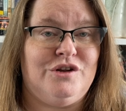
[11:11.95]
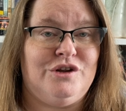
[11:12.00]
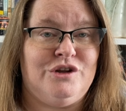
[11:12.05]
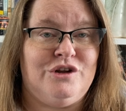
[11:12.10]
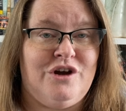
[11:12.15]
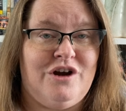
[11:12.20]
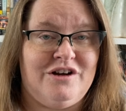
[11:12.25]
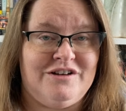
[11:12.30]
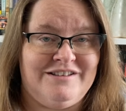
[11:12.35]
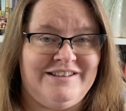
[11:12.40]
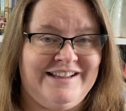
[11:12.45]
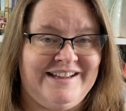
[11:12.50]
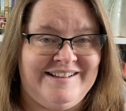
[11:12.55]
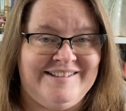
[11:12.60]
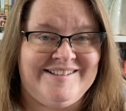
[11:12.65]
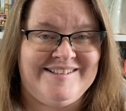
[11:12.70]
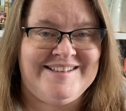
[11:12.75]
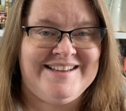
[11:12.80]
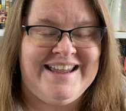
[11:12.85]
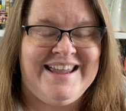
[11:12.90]
long
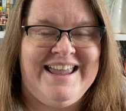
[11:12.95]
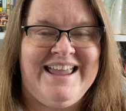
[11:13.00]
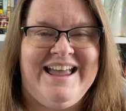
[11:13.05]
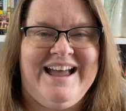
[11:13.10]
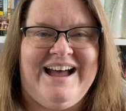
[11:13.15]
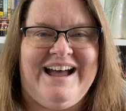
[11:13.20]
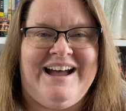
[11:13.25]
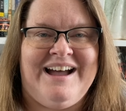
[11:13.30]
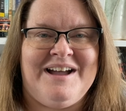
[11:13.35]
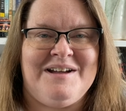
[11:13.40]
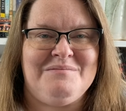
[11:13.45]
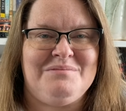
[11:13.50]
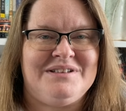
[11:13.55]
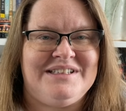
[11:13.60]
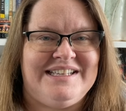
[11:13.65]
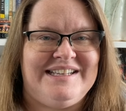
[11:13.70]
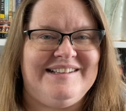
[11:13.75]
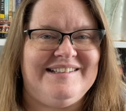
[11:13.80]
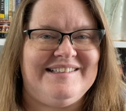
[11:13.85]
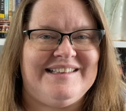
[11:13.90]
list? Uh,
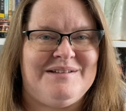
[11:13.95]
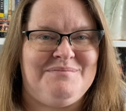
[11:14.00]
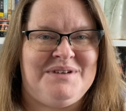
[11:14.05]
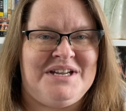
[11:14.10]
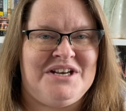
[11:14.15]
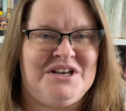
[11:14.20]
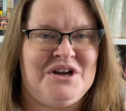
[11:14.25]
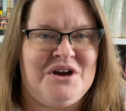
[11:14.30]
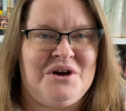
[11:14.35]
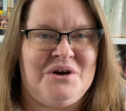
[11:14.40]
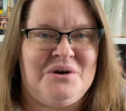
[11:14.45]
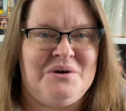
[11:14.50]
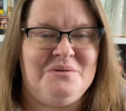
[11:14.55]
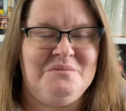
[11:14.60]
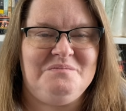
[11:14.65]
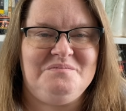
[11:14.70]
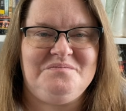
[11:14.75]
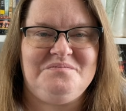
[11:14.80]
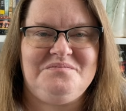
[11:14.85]
please let me know